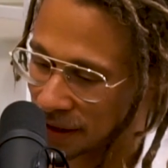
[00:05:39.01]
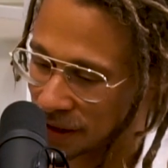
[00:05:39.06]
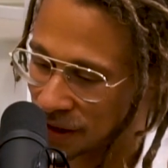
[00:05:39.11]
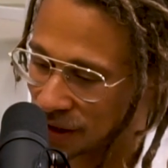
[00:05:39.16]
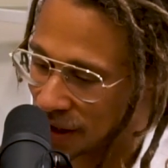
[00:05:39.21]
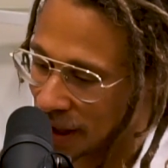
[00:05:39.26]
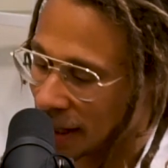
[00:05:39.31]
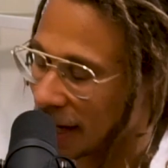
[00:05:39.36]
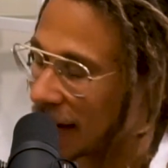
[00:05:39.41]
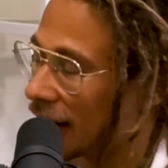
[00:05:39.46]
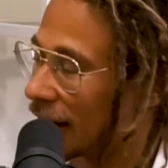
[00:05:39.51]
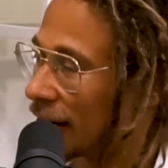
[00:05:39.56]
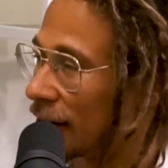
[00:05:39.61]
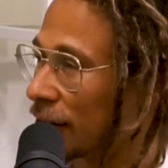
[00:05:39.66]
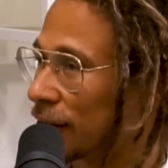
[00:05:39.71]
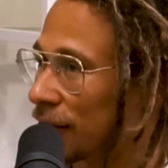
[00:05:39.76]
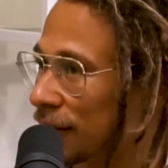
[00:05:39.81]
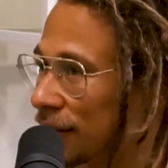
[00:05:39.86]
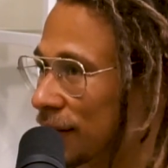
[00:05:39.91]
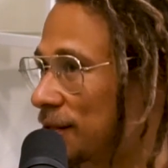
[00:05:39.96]

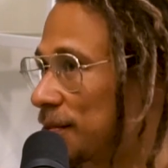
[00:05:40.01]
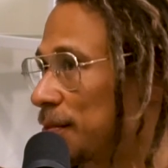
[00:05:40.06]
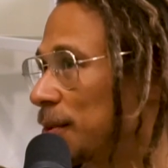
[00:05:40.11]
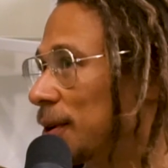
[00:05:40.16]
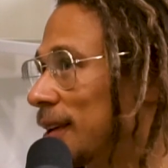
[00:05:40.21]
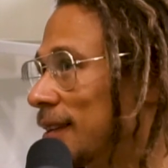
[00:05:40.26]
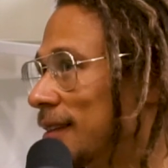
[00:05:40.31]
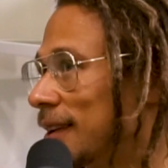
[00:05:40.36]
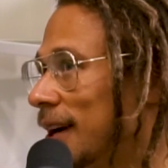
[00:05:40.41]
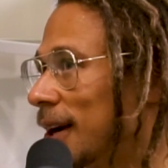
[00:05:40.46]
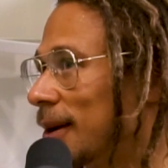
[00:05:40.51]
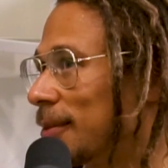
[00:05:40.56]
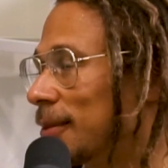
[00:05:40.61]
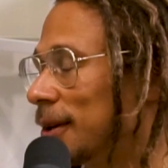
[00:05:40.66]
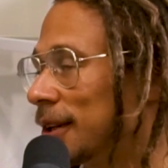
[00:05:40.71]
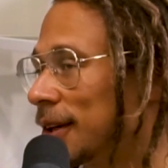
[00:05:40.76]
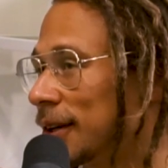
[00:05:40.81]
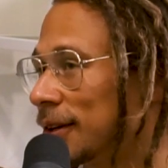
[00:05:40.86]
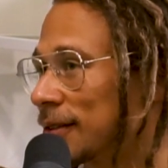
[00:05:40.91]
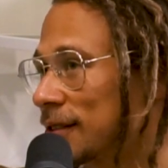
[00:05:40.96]
Chicago in the springtime,
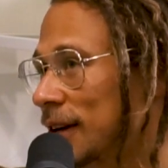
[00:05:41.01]
you know.